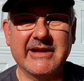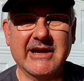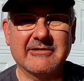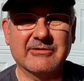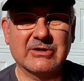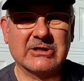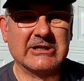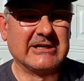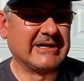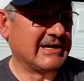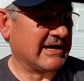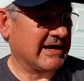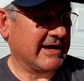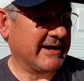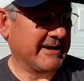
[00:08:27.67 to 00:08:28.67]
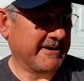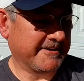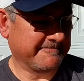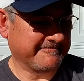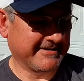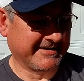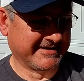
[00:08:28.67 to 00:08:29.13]
cover.
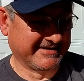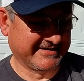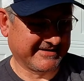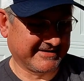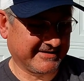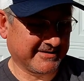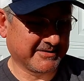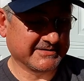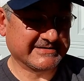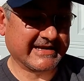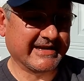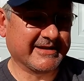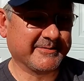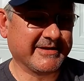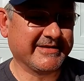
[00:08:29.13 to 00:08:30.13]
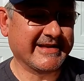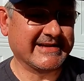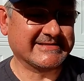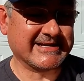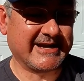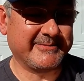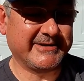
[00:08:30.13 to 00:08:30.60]
You know, it's getting to be that
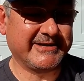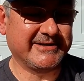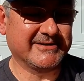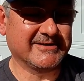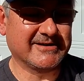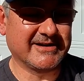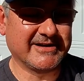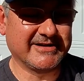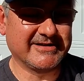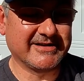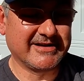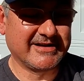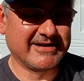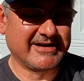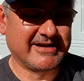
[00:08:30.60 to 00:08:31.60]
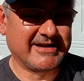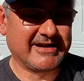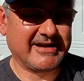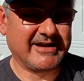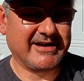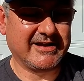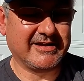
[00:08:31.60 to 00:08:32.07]
time of year, and
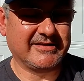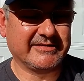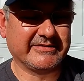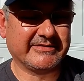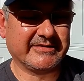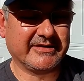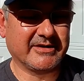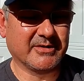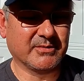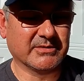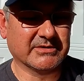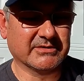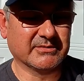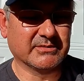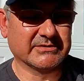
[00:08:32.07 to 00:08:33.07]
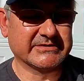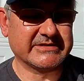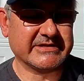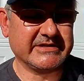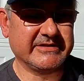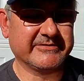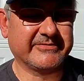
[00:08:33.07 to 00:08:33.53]
you know, we'll
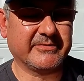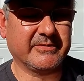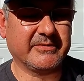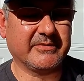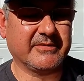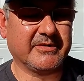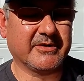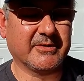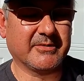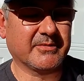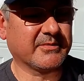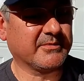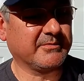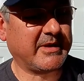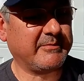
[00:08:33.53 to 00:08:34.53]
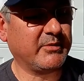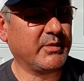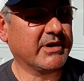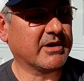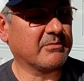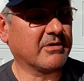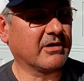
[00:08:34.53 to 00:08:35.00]
see if we, you know, maybe we
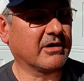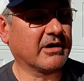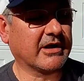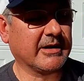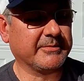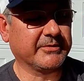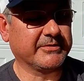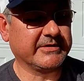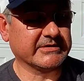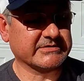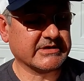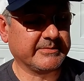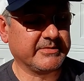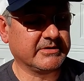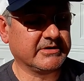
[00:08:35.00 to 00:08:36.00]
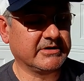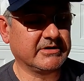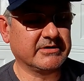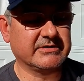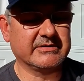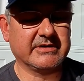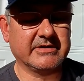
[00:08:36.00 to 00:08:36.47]
can mark a couple things up in
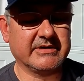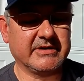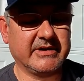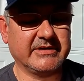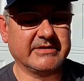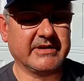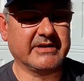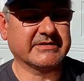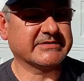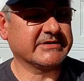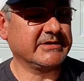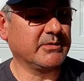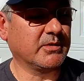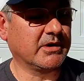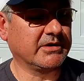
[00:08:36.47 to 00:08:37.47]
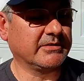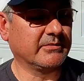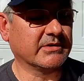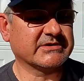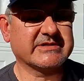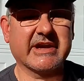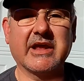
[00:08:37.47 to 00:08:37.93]
here and see
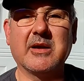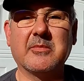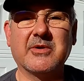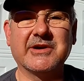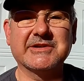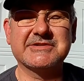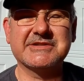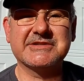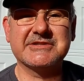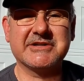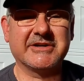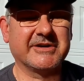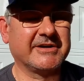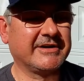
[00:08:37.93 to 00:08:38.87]
what Santa brings this year.